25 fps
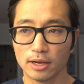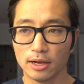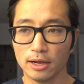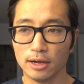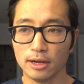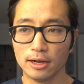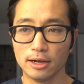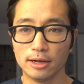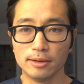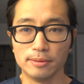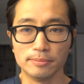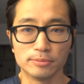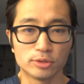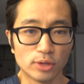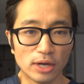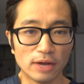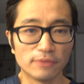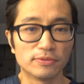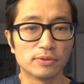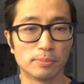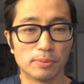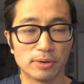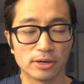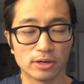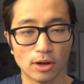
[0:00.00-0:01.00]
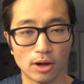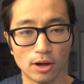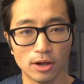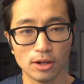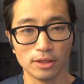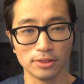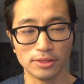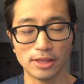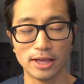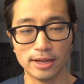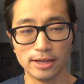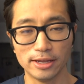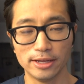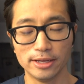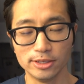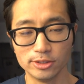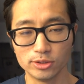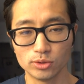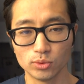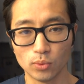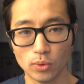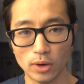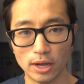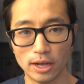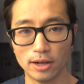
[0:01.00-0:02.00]
So I have to bring all that
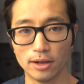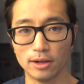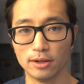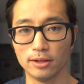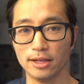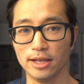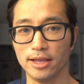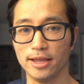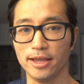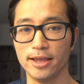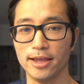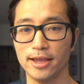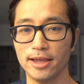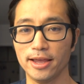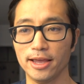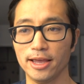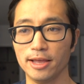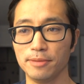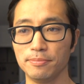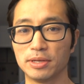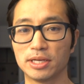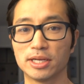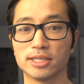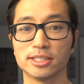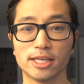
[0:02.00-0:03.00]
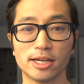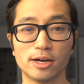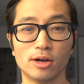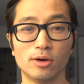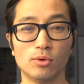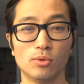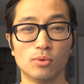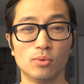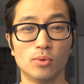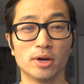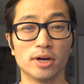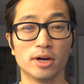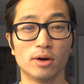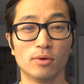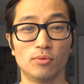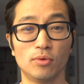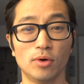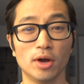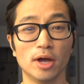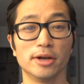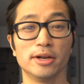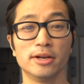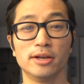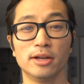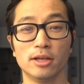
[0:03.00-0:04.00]
as well. And because I don't want to
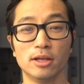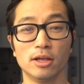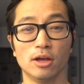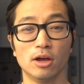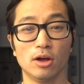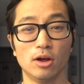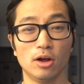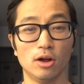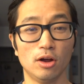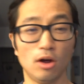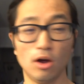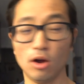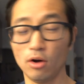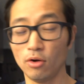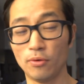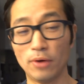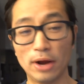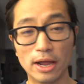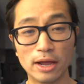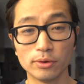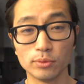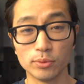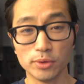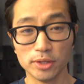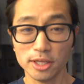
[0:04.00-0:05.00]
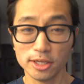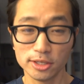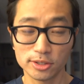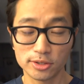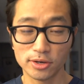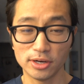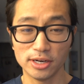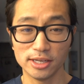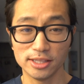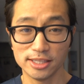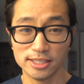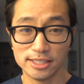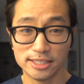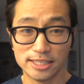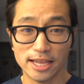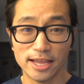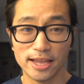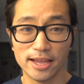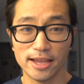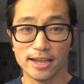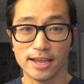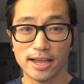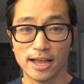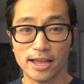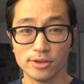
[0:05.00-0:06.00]
run around with it during the
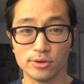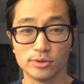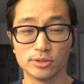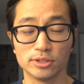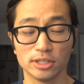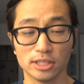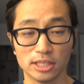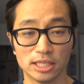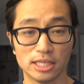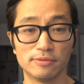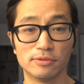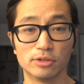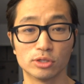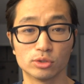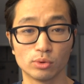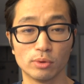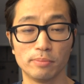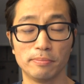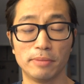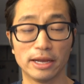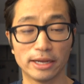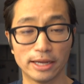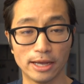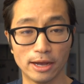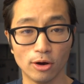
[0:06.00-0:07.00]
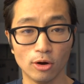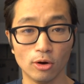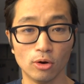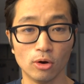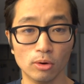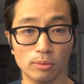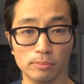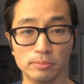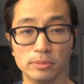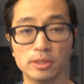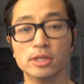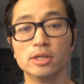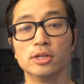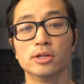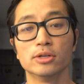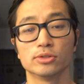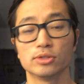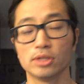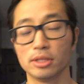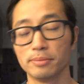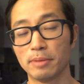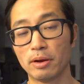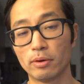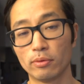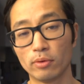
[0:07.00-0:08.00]
day, I usually leave the swim bag at home.
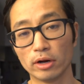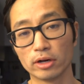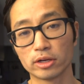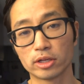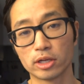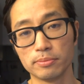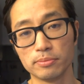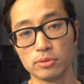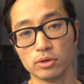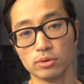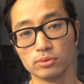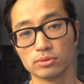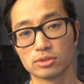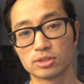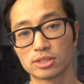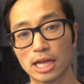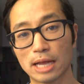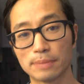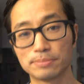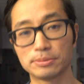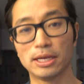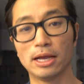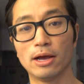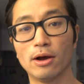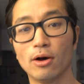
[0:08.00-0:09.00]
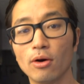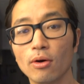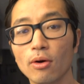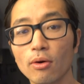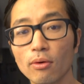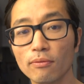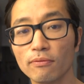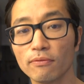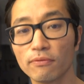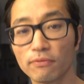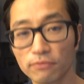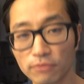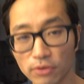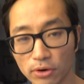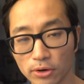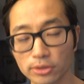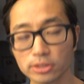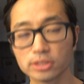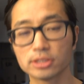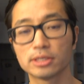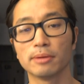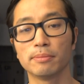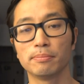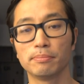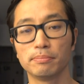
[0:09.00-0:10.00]
So then my run commute stops at home
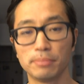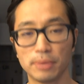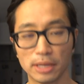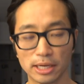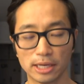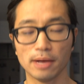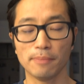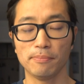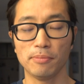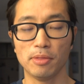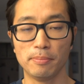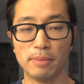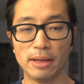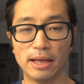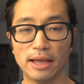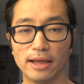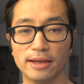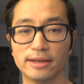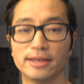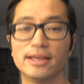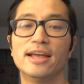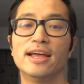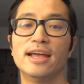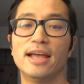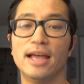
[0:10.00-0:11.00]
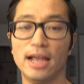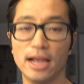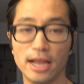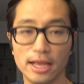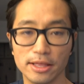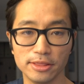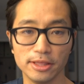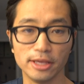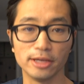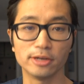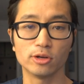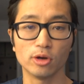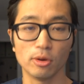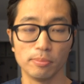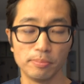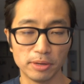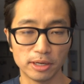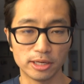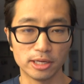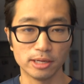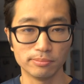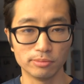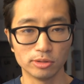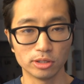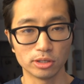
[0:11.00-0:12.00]
first, pick up the bag, and then go
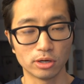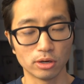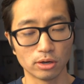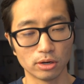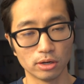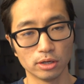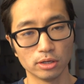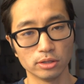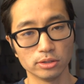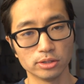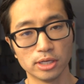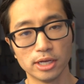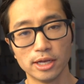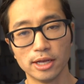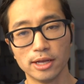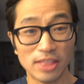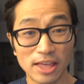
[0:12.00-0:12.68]
pick up the girls.